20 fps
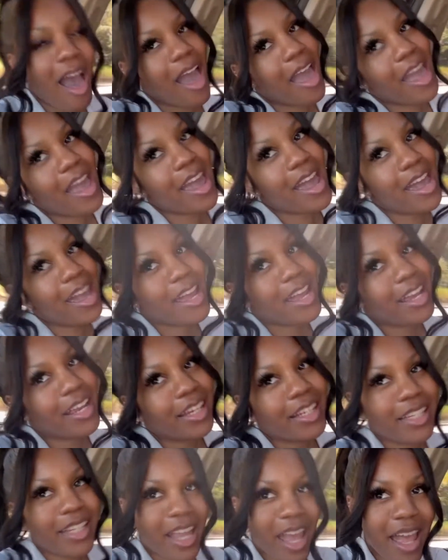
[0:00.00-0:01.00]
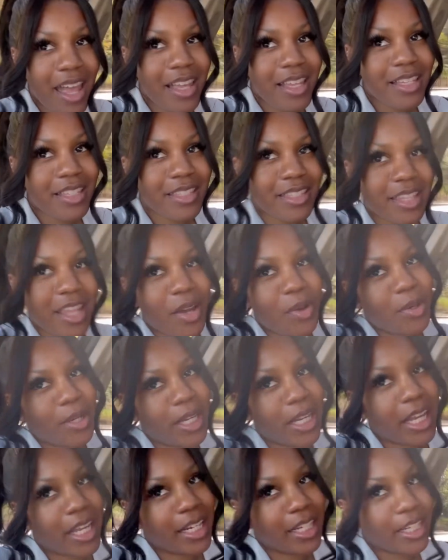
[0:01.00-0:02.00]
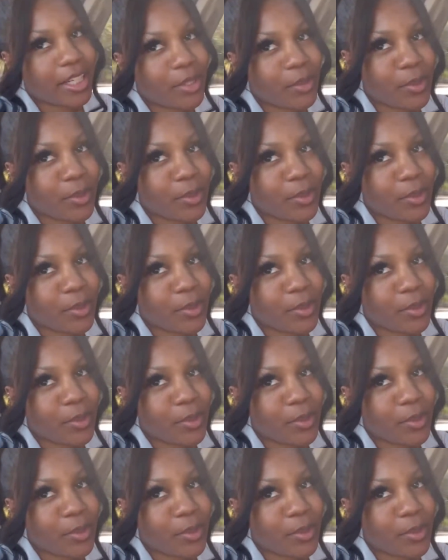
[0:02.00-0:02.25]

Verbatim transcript: and yes now I gotta go